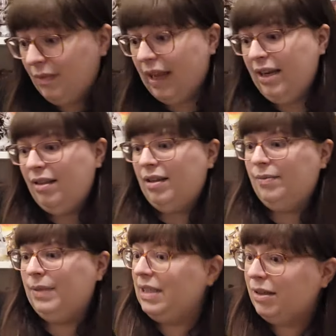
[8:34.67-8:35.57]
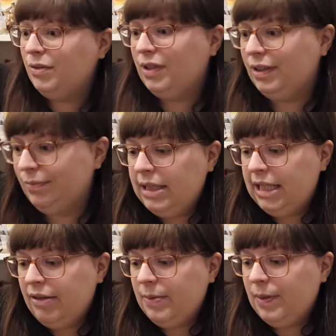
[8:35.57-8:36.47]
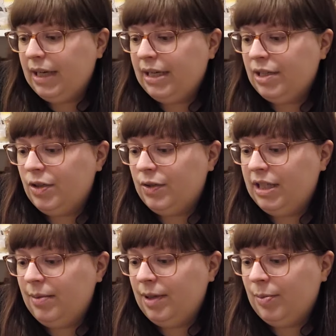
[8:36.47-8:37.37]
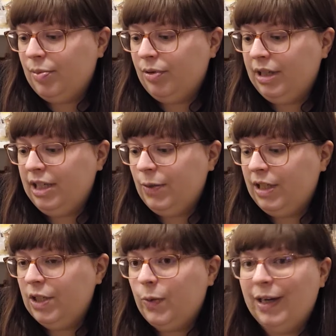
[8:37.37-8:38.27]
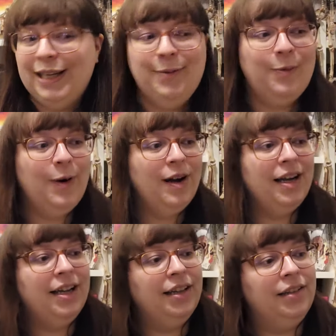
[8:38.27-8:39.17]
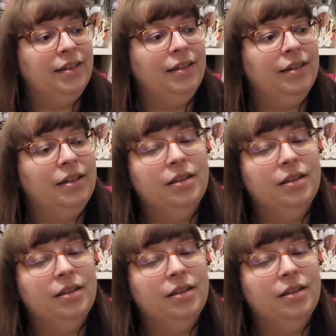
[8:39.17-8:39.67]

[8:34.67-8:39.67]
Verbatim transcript: anything. Attack on Titan. Series book added to your TBR pre-2021.